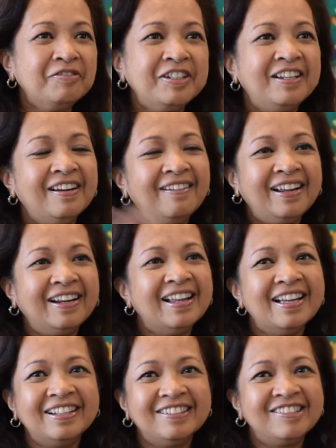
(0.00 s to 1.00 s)
a direct
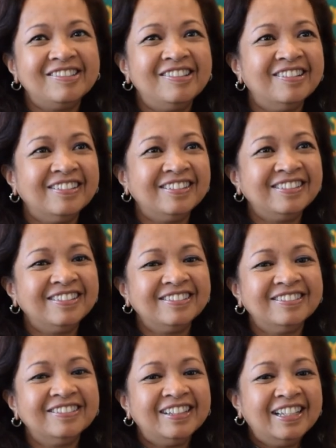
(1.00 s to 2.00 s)
line to God, you
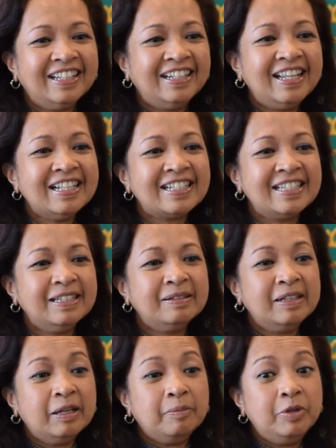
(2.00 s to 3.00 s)
know. That's
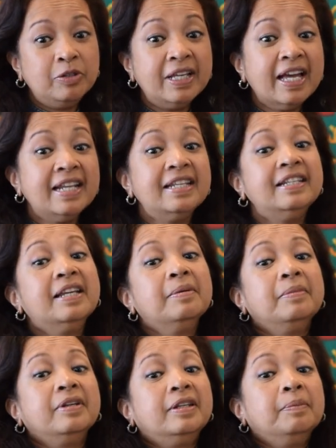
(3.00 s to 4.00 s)
the beauty and
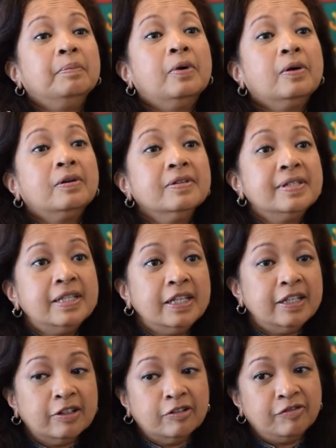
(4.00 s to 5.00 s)
the
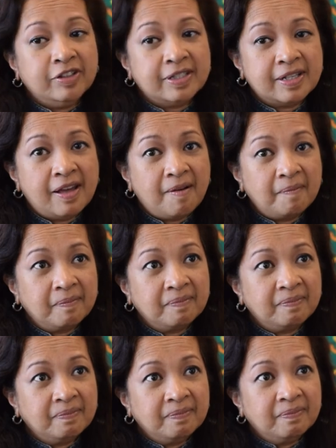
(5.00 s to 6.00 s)
democracy of Islam.
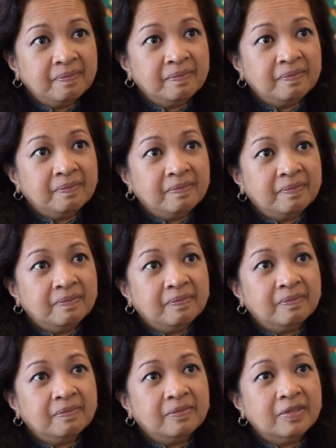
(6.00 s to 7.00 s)

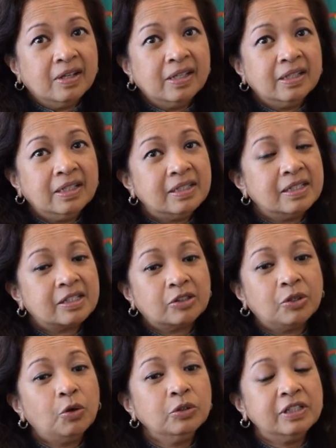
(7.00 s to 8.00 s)
Right? It is
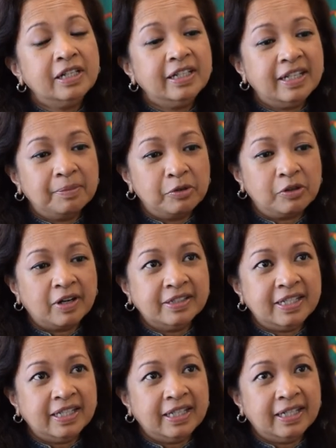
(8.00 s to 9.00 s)
totally
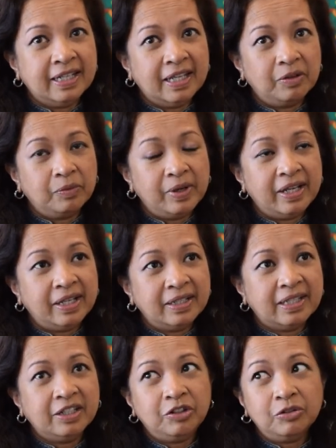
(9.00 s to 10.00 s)
democratic in that way,
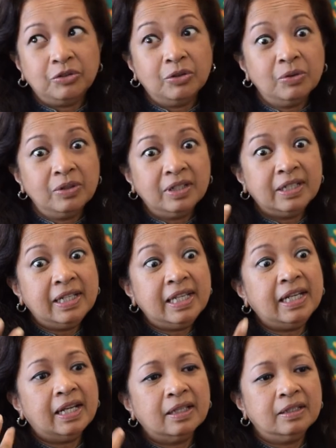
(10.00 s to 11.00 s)
that you don't
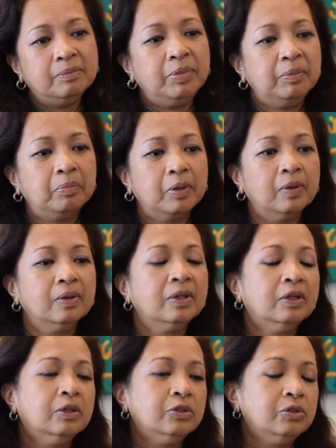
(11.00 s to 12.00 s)
need other people
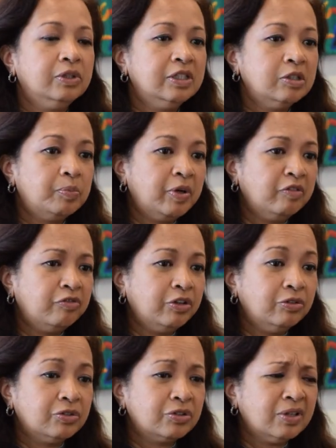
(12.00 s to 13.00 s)
to interpret for
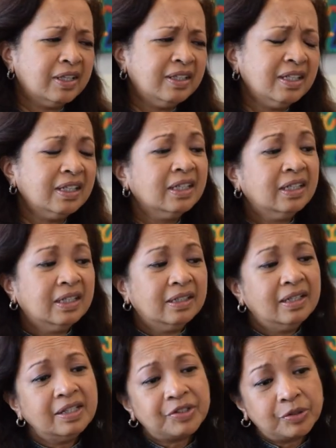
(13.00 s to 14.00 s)
you. So I think
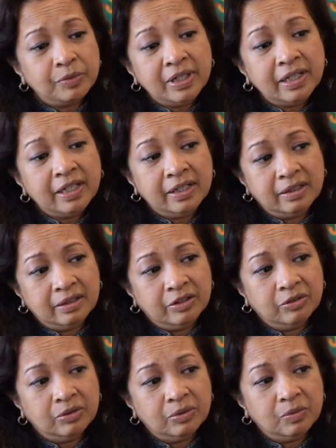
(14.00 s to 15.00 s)
that's really, you
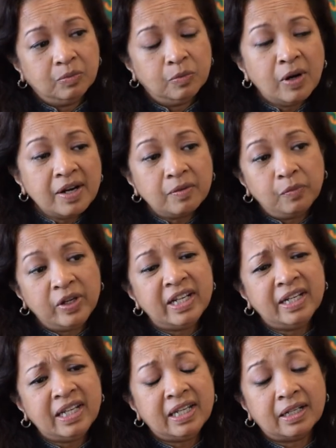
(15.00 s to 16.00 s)
know, what we
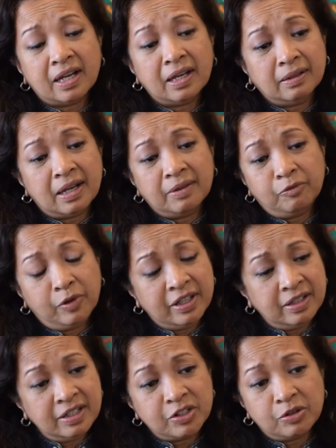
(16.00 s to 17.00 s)
need.
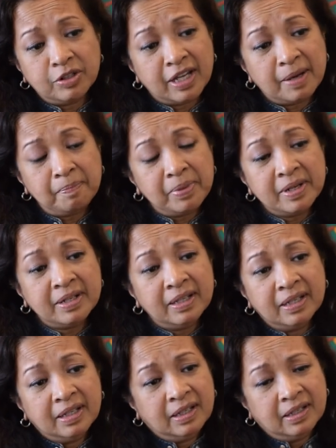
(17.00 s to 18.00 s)
Whether it's going to happen
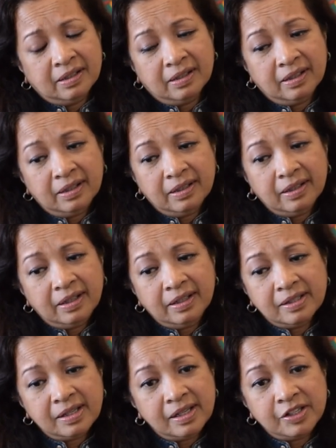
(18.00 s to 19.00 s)

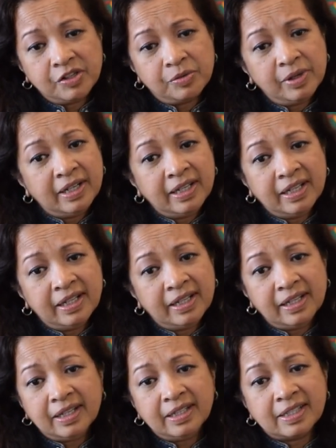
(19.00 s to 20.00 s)
is
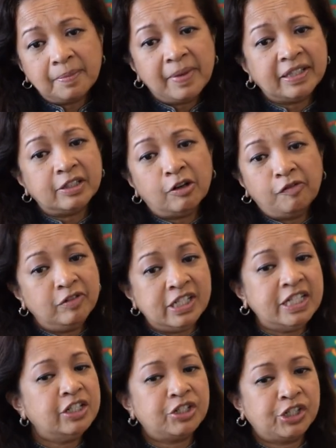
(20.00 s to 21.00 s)
really a matter of
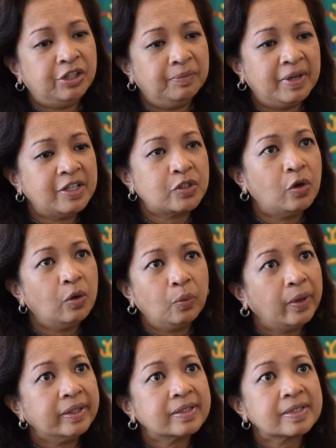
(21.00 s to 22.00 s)
leadership, as
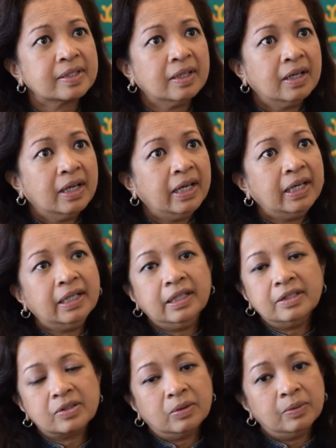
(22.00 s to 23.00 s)
always. It
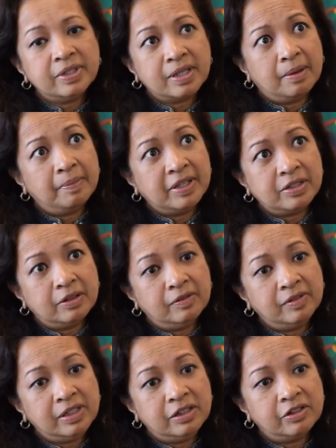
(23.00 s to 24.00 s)
is always a matter
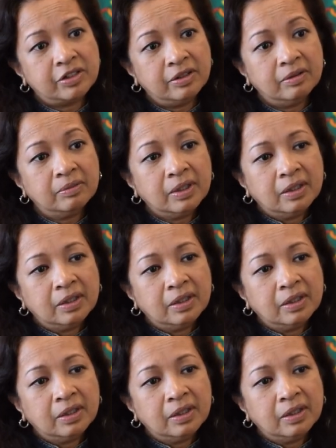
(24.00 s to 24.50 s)
of leadership.